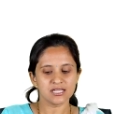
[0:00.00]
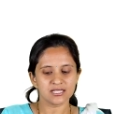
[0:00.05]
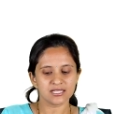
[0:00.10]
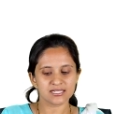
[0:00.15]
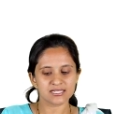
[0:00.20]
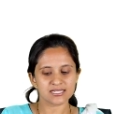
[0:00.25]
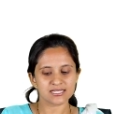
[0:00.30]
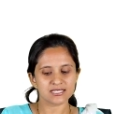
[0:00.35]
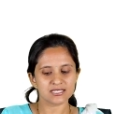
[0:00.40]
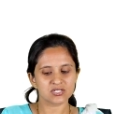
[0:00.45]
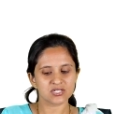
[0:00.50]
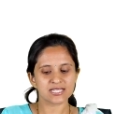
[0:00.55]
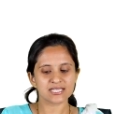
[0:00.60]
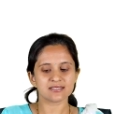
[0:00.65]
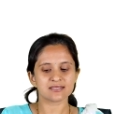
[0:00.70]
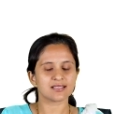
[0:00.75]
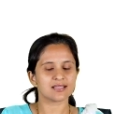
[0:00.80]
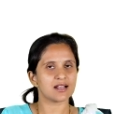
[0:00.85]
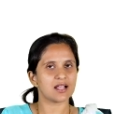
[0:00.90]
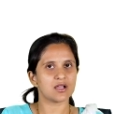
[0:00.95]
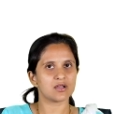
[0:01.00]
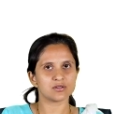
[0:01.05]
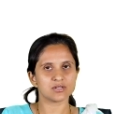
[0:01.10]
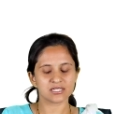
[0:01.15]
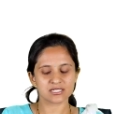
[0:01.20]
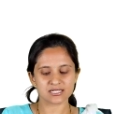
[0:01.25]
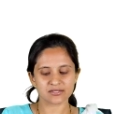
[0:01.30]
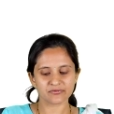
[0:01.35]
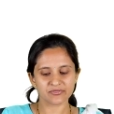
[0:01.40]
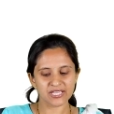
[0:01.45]
it is just surround,
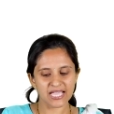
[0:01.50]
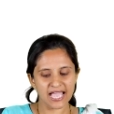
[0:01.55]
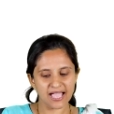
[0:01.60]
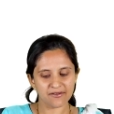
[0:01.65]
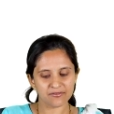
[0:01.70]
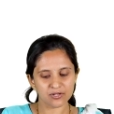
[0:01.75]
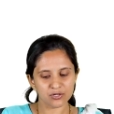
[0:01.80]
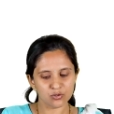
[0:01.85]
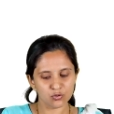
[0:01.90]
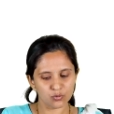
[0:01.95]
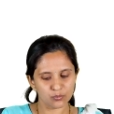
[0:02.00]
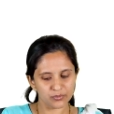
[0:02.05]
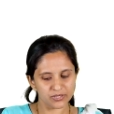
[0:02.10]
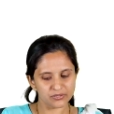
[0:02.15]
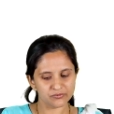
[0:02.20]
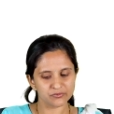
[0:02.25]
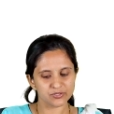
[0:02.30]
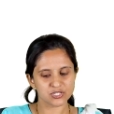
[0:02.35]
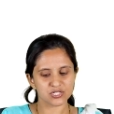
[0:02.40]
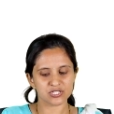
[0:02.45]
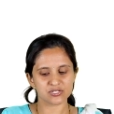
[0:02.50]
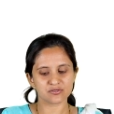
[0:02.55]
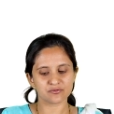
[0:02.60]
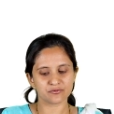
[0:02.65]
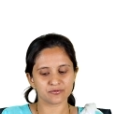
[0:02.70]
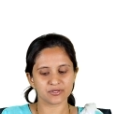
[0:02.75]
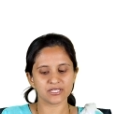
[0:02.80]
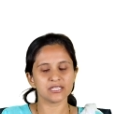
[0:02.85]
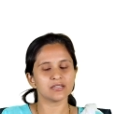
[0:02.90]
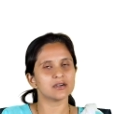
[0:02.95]
it, we have a lumen which
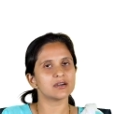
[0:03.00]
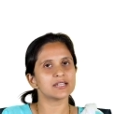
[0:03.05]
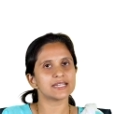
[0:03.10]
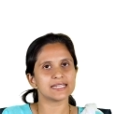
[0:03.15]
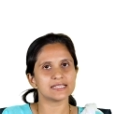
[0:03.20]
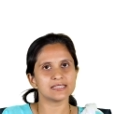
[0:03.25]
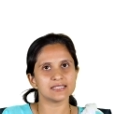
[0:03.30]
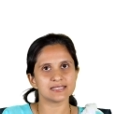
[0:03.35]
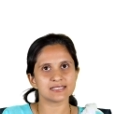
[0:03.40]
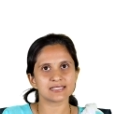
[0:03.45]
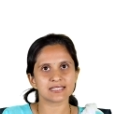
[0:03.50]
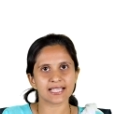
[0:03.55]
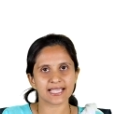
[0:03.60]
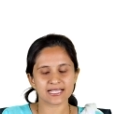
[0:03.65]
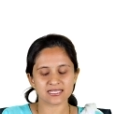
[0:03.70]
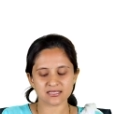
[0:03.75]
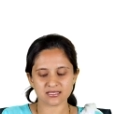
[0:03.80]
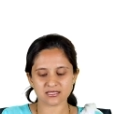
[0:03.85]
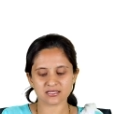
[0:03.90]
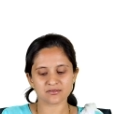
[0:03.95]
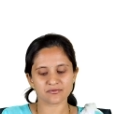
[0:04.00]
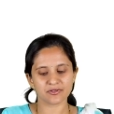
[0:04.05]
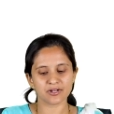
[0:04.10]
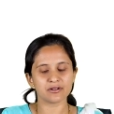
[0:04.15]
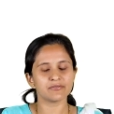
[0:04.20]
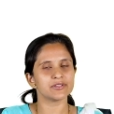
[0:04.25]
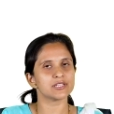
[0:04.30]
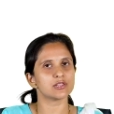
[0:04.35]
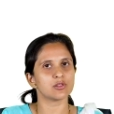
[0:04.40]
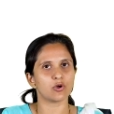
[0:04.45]
is here in this case it's
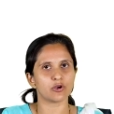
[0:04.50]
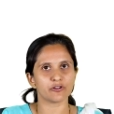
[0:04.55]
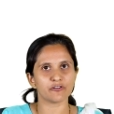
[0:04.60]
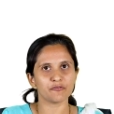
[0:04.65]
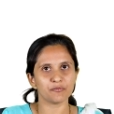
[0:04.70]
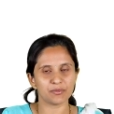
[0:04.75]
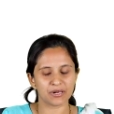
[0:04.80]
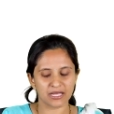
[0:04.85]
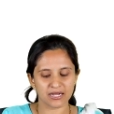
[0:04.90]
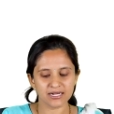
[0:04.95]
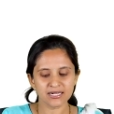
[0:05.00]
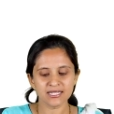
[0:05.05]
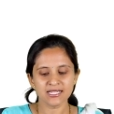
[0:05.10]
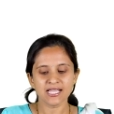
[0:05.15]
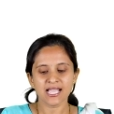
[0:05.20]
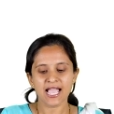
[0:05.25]
filled with lot of blood